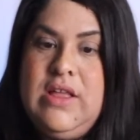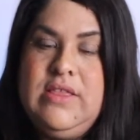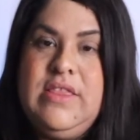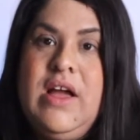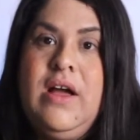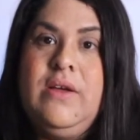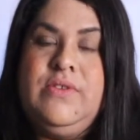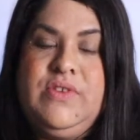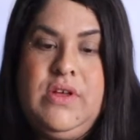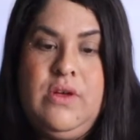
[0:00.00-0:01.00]

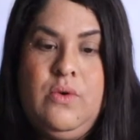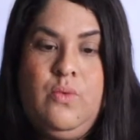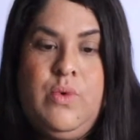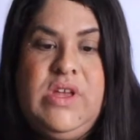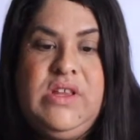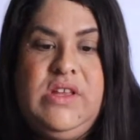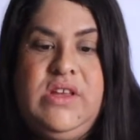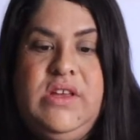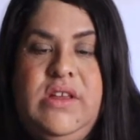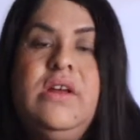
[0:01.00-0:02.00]
that we
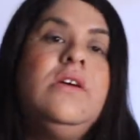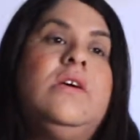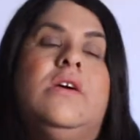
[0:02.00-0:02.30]
need